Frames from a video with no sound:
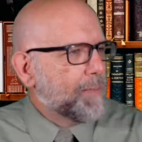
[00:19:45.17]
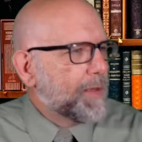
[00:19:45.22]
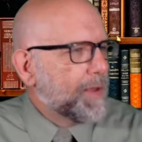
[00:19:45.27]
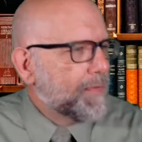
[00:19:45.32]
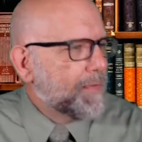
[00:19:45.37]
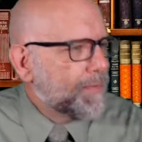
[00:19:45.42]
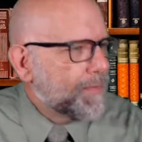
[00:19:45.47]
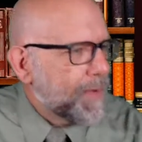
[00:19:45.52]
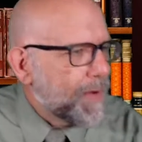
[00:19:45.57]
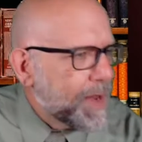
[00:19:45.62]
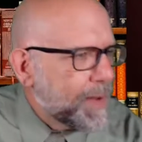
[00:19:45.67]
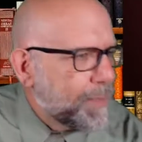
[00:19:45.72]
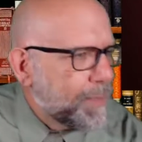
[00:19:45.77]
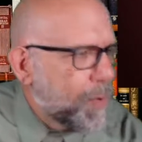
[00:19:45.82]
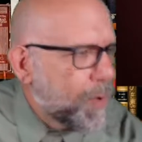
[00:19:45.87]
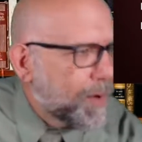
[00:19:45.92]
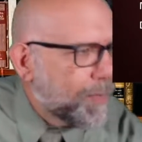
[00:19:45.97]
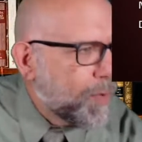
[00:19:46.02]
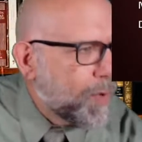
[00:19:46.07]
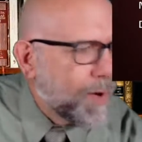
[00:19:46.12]
Very
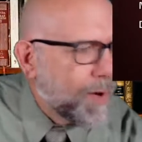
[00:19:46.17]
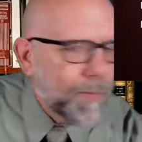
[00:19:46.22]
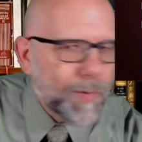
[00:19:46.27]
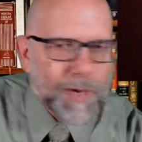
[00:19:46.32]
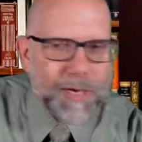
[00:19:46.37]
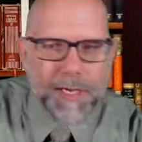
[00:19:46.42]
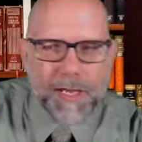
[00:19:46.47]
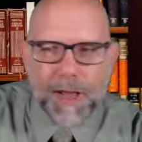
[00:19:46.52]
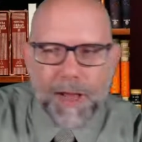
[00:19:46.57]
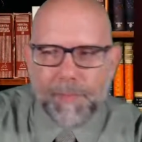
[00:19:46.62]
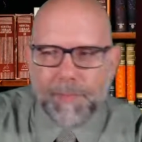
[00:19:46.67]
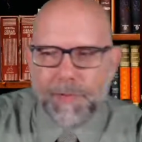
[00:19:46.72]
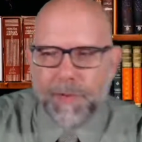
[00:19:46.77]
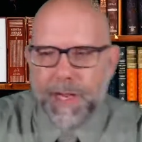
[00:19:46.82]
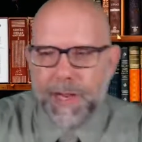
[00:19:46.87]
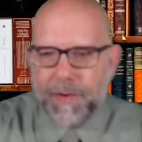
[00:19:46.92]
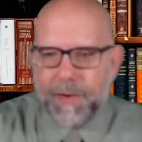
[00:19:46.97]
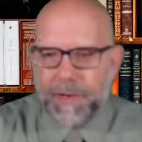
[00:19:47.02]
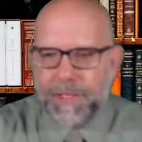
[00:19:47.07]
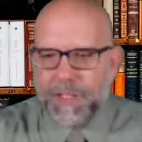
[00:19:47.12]
important point we're going to come to
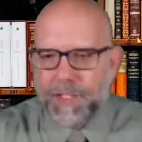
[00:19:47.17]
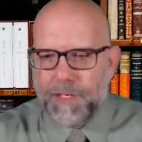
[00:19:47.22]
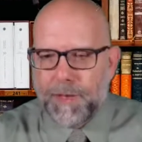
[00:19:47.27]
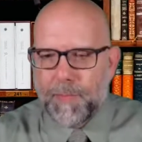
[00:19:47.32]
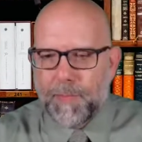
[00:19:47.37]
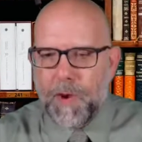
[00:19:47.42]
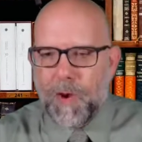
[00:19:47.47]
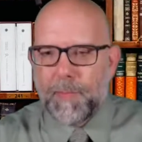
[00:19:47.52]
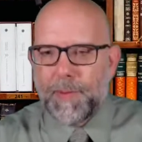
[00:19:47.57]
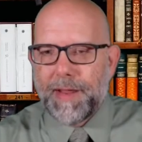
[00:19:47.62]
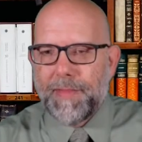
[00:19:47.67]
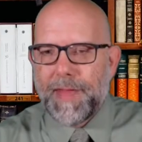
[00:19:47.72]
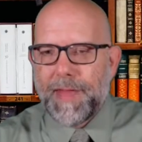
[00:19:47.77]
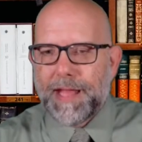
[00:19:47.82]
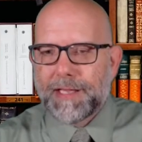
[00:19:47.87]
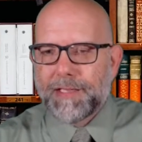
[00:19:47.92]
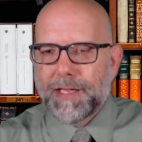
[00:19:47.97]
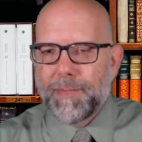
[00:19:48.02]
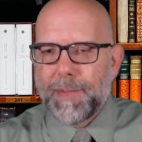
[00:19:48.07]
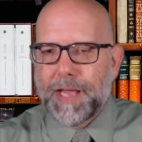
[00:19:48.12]
here in just a moment, and
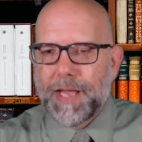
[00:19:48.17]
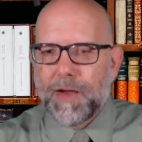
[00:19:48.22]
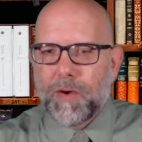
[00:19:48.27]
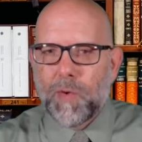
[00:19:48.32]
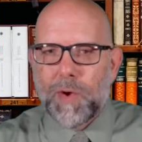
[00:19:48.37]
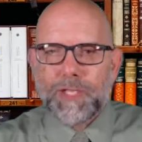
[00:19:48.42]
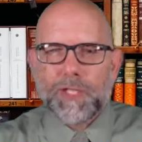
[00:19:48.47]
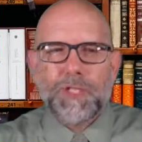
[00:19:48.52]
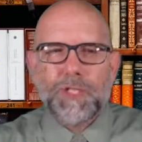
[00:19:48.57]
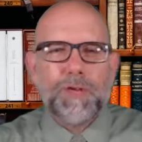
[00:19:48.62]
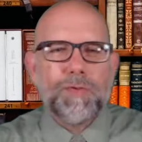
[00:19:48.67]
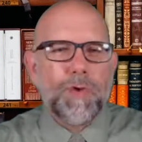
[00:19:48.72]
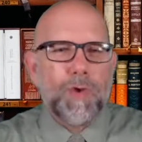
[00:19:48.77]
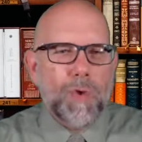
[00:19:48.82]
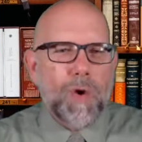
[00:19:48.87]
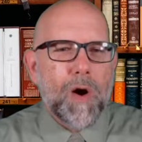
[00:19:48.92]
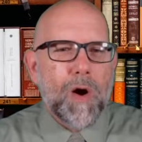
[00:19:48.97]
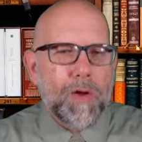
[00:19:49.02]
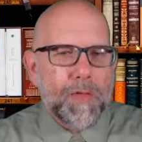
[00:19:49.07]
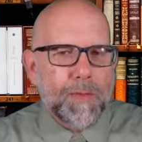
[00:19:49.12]
that's going to be a question of
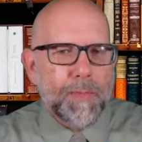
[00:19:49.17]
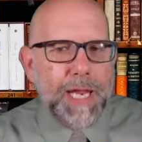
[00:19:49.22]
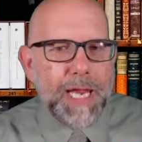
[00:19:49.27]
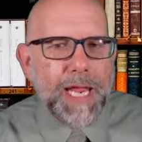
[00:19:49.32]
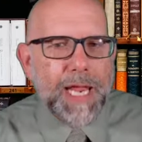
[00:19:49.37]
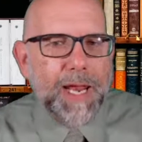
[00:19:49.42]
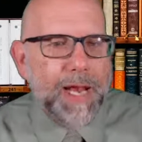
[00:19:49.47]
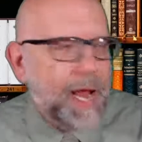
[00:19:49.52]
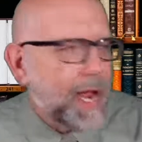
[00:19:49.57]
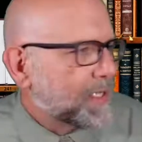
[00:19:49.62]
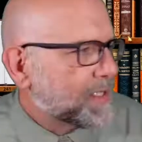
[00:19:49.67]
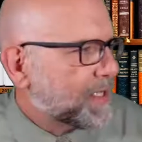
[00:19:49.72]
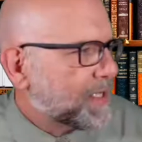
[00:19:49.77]
who are the Midianites.